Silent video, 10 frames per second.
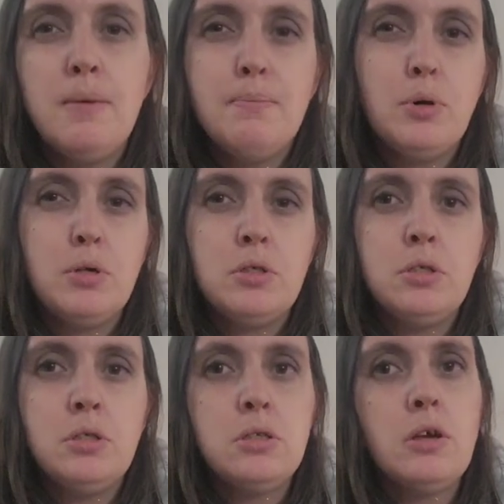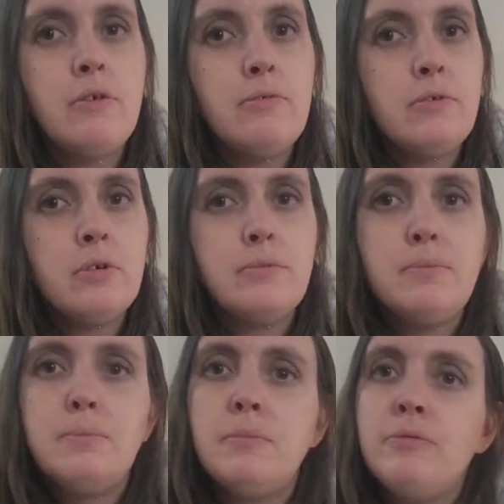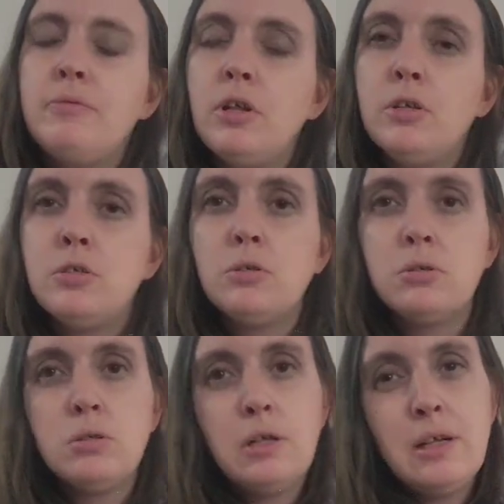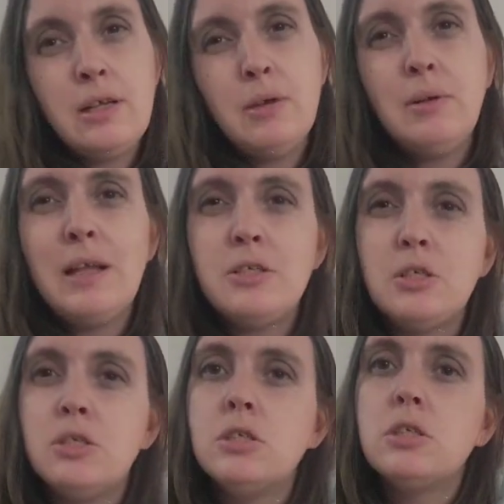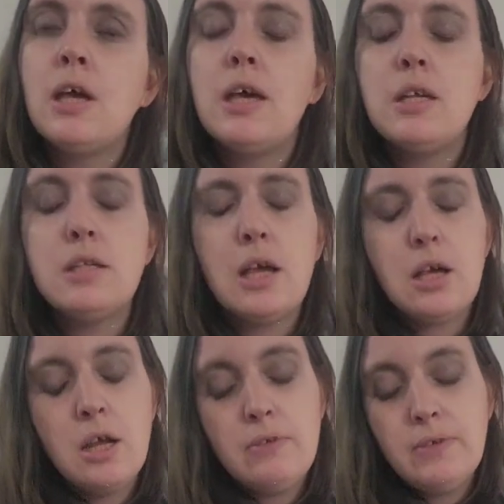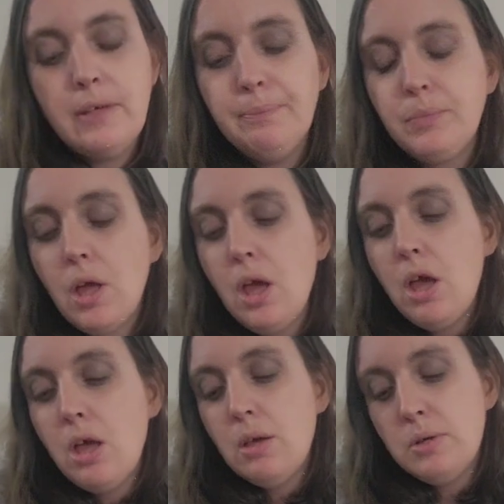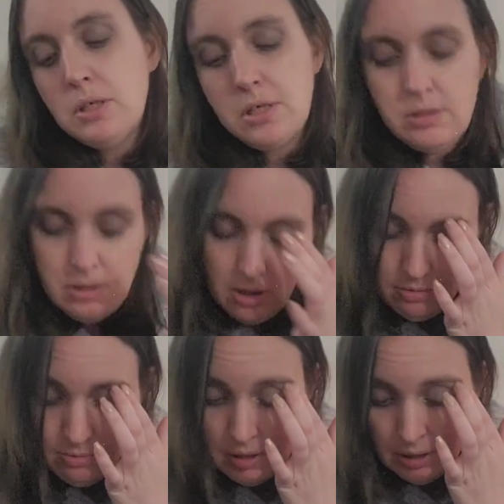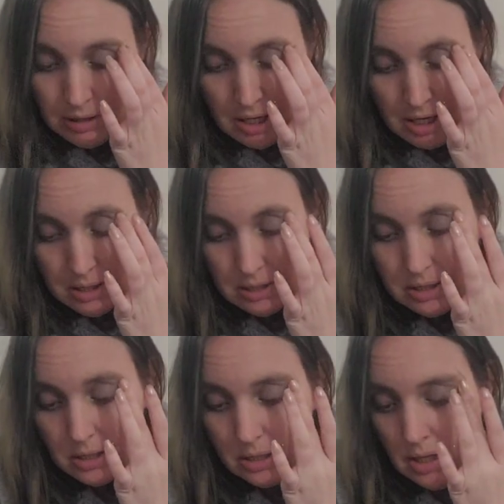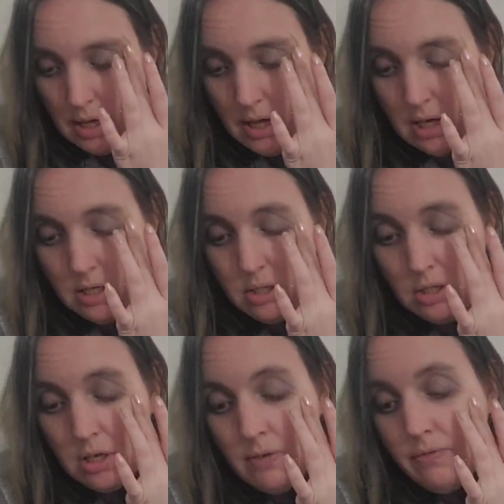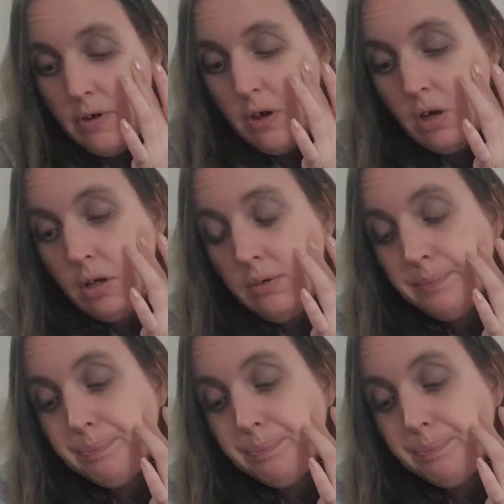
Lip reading: portions of mythological legends and that kind of thing, which is really nice so far.